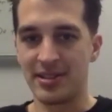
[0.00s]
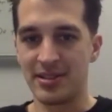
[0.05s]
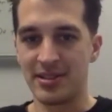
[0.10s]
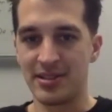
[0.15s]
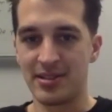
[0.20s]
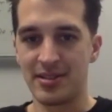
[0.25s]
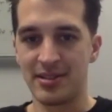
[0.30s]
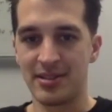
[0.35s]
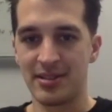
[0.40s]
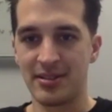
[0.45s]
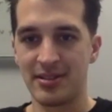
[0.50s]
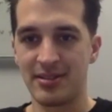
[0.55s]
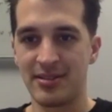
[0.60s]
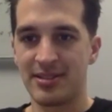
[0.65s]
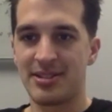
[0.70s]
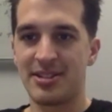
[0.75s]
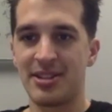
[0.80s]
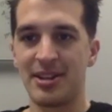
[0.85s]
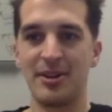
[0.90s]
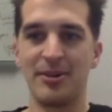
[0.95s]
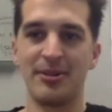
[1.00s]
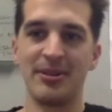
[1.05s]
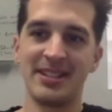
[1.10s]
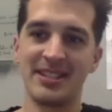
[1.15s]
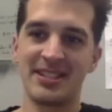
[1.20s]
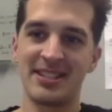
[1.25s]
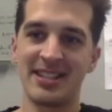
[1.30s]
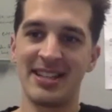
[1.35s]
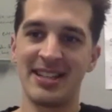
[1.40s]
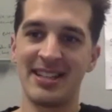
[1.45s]
Yeah. So
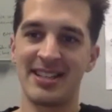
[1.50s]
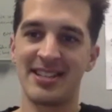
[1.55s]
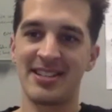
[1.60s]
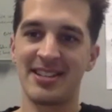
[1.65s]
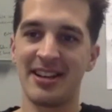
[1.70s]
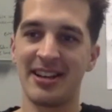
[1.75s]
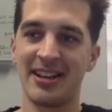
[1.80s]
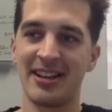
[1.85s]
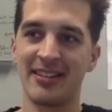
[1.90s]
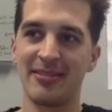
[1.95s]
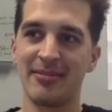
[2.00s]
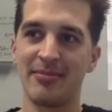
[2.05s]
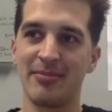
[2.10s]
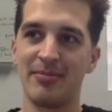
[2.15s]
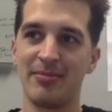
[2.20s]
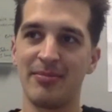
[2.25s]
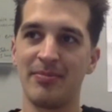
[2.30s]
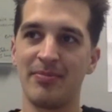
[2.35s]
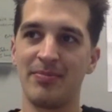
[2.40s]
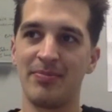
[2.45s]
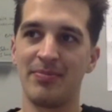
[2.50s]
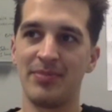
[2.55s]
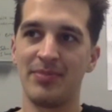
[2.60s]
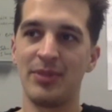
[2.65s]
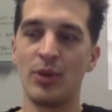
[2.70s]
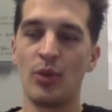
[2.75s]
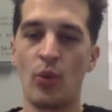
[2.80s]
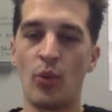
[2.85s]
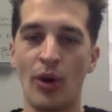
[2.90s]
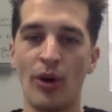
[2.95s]
it's like the
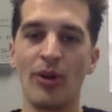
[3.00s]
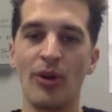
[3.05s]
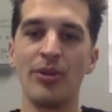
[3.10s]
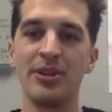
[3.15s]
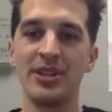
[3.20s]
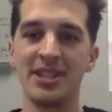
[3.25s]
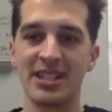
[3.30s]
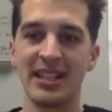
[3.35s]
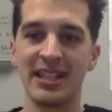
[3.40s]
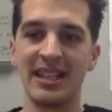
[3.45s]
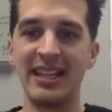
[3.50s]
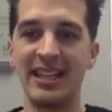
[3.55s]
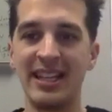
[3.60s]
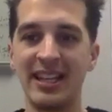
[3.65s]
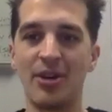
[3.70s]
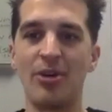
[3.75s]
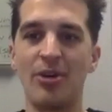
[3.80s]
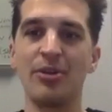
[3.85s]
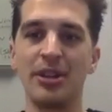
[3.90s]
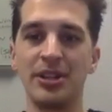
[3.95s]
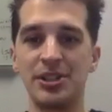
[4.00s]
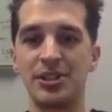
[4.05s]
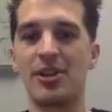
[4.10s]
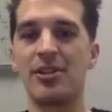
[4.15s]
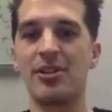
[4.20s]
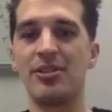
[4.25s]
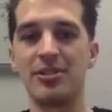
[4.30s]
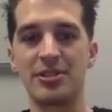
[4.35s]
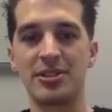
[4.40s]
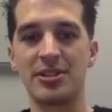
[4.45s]
world is leaning on the
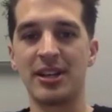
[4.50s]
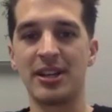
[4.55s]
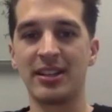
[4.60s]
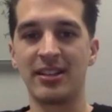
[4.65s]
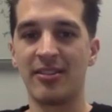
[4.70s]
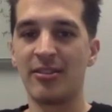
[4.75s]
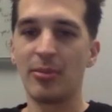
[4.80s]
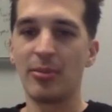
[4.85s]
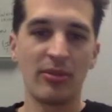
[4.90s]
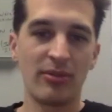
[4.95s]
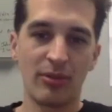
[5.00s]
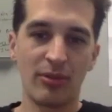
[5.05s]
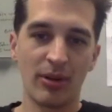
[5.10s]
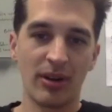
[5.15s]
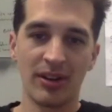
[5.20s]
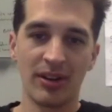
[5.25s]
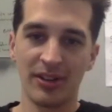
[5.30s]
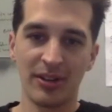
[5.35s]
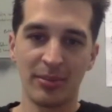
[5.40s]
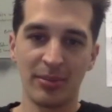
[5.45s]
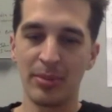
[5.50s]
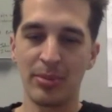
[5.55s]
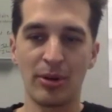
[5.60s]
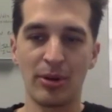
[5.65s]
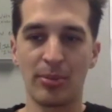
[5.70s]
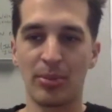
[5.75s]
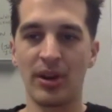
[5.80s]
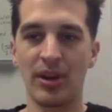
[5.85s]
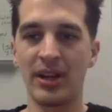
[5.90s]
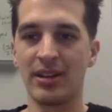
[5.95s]
church like never before. I think people are
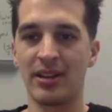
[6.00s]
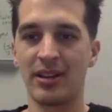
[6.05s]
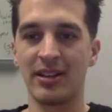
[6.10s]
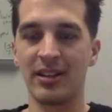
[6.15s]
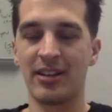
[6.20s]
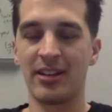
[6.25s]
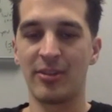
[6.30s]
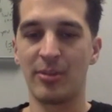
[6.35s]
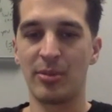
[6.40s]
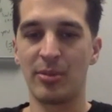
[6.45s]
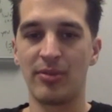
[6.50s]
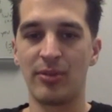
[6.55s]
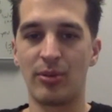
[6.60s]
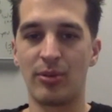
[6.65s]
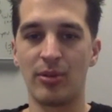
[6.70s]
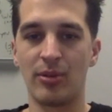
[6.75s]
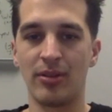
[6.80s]
praying like never before.